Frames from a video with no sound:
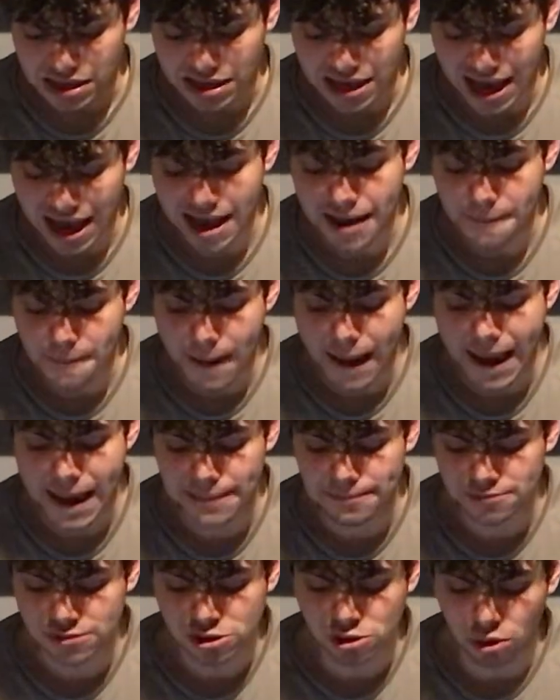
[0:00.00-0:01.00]
keep
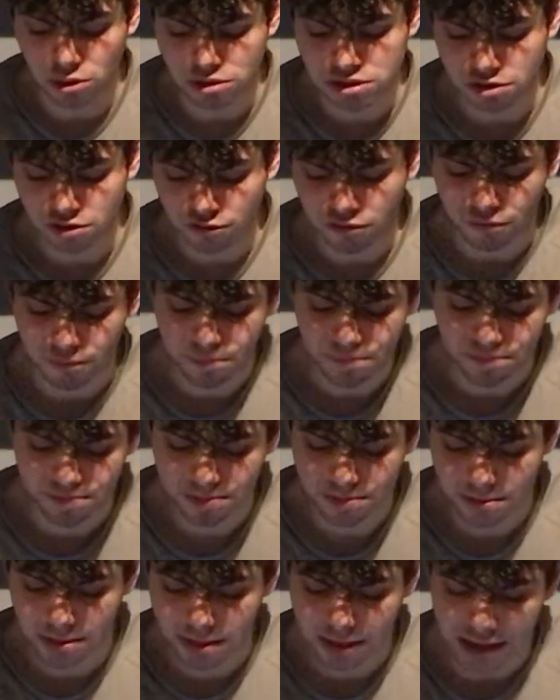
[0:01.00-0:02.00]
him sort of
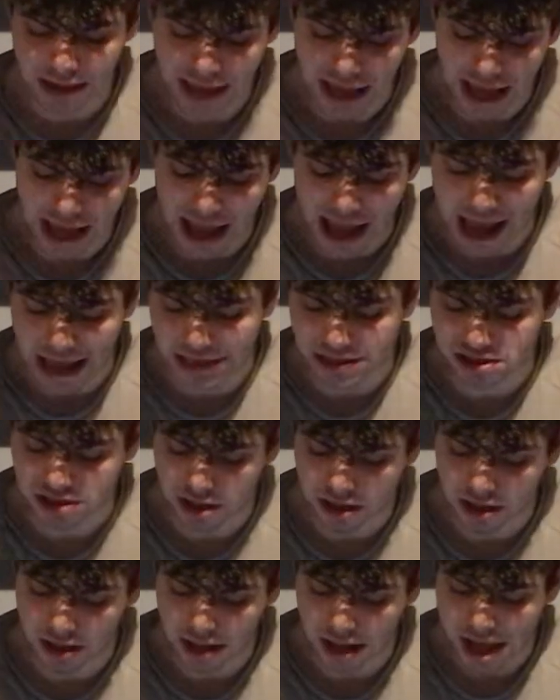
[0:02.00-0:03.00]
as
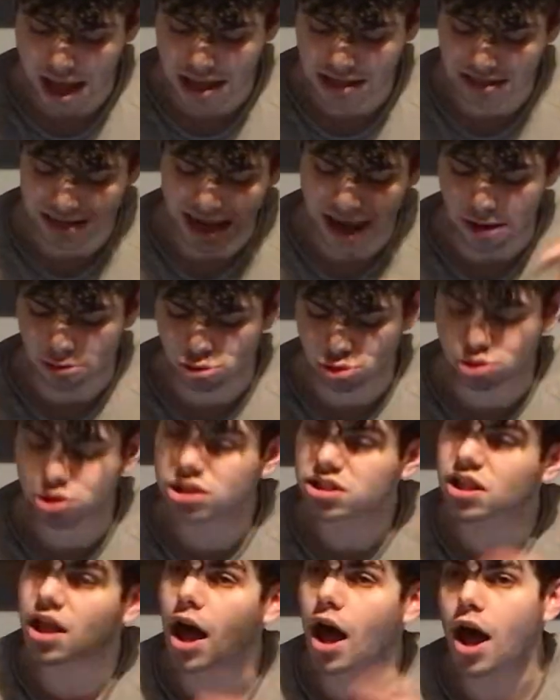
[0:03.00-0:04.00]
an
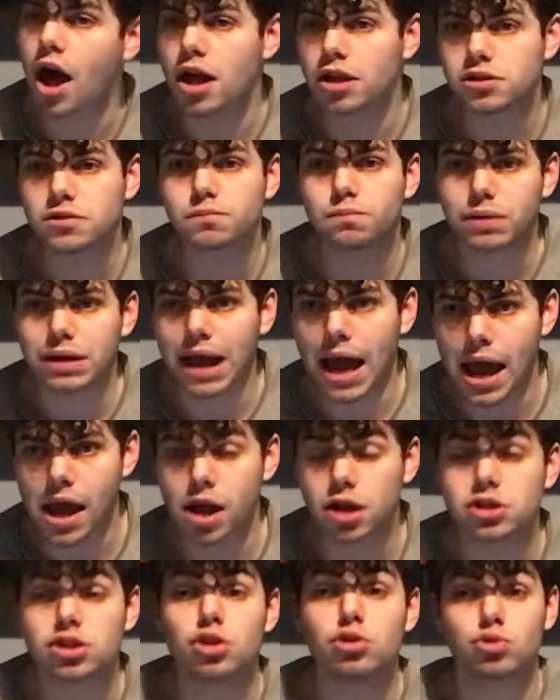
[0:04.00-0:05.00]
outskirts player
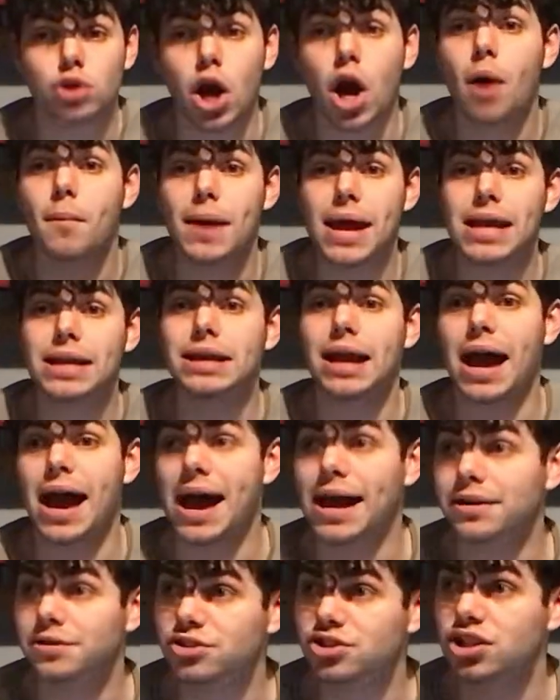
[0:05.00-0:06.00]
to come in,
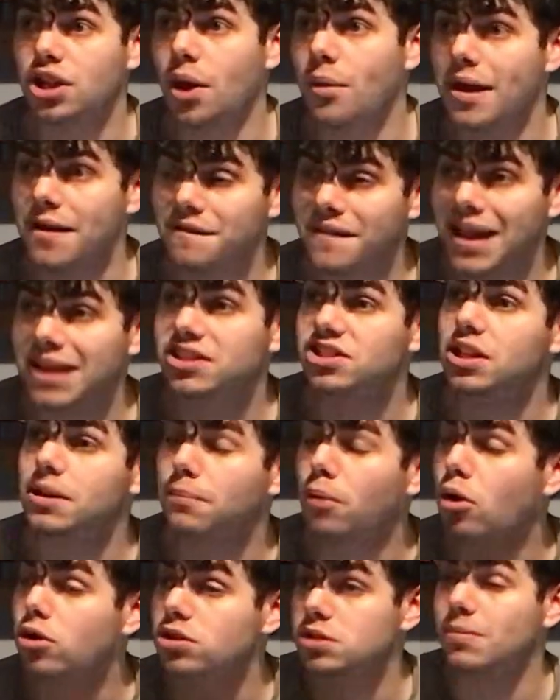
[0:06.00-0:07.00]
and eventually,
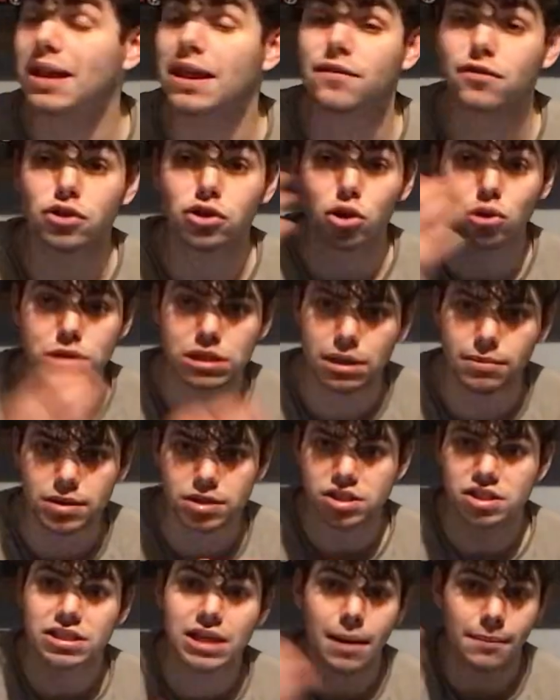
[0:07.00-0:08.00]
possibly, if you do see him
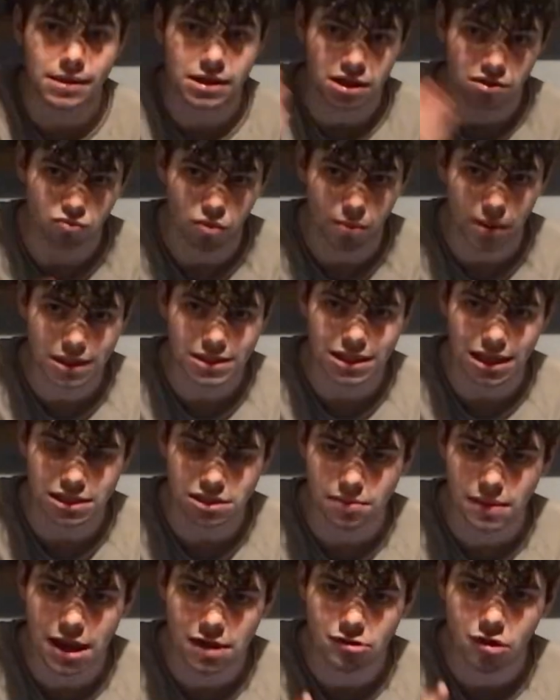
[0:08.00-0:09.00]
as a DM, he can replace
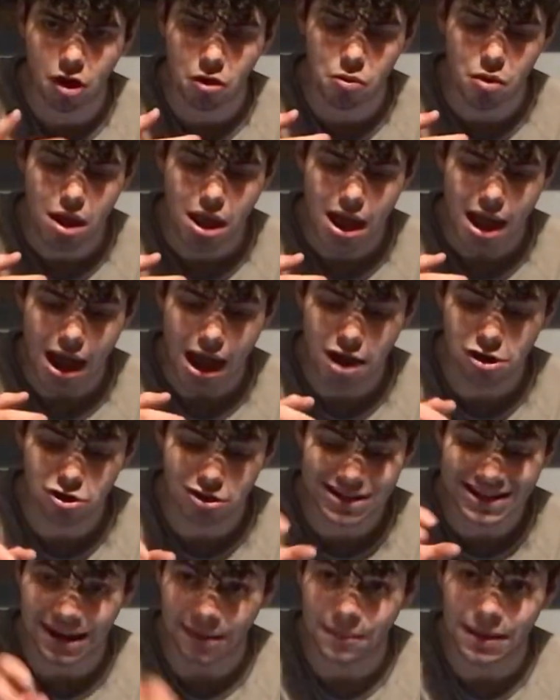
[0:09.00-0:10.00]
Casemiro, and you
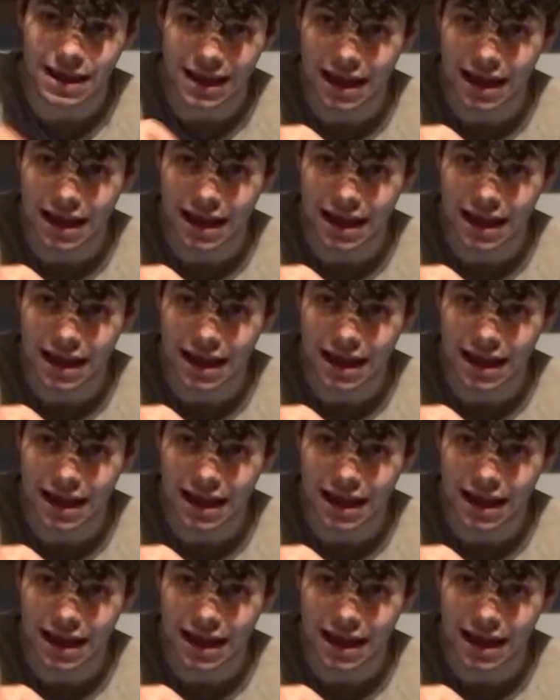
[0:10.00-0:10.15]
can have